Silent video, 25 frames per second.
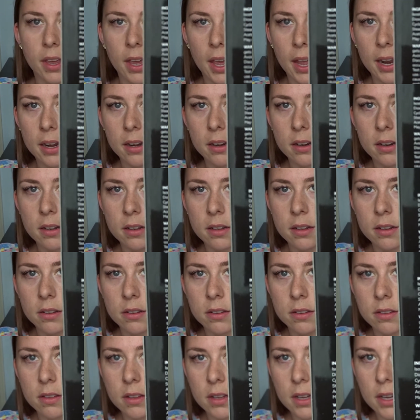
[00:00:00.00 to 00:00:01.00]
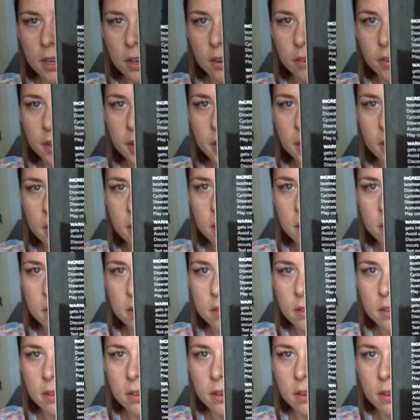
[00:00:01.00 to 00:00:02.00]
Again, this is the ingredients.